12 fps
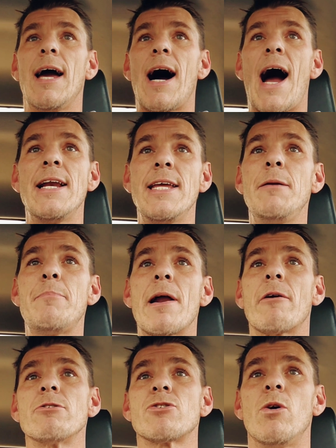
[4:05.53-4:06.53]
I need
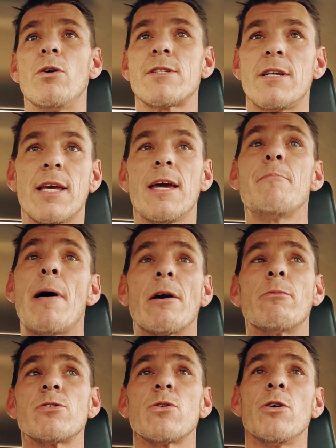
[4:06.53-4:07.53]
better results, and to get better
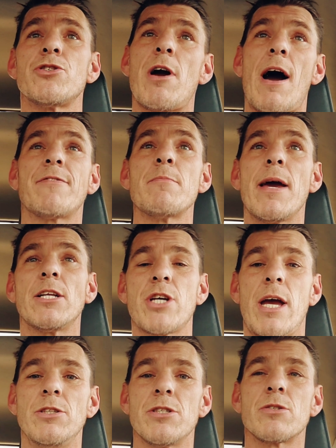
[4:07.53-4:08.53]
results, you have to make
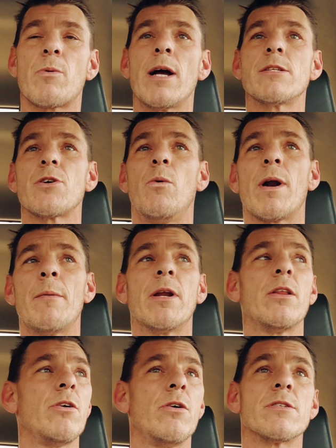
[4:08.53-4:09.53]
changes, right? So what I'm
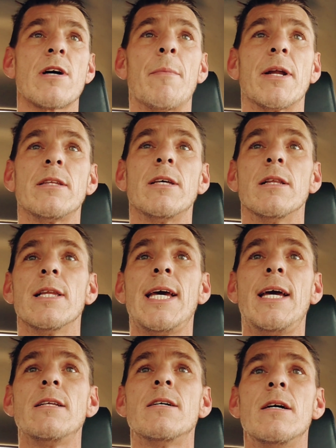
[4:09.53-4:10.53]
gonna do is I'm gonna
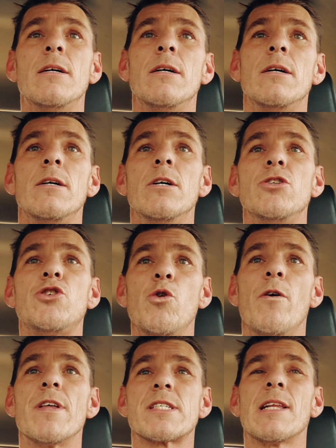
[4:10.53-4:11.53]
delete 2
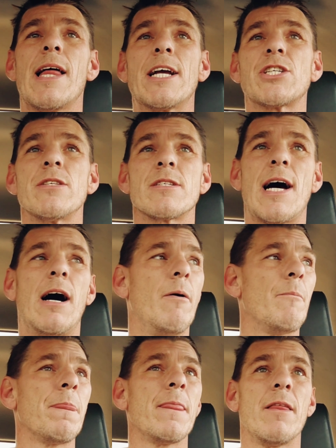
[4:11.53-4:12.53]
of the selections. Now,
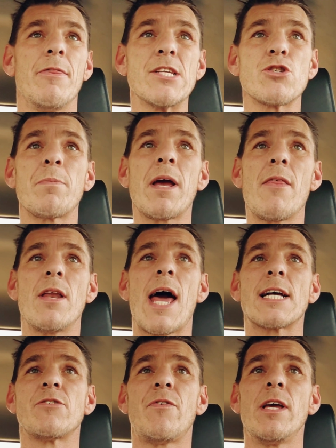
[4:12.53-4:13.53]
this will be in the
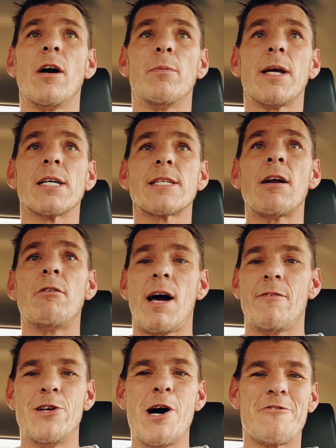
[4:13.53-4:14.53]
next video because I don't
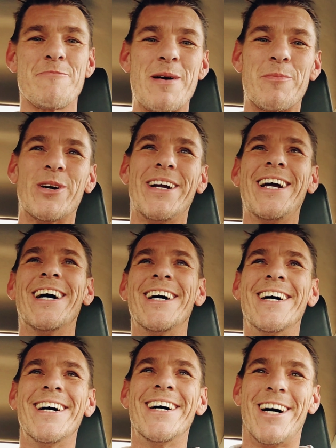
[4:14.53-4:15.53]
have enough memory
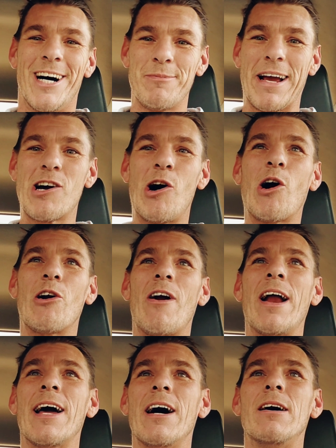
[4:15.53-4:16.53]
on my card
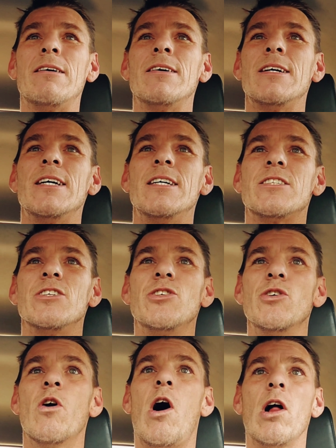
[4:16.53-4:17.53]
right now to
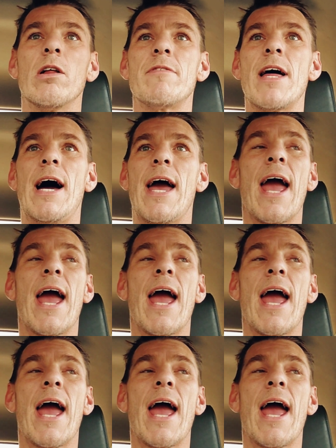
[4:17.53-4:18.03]
do all of that.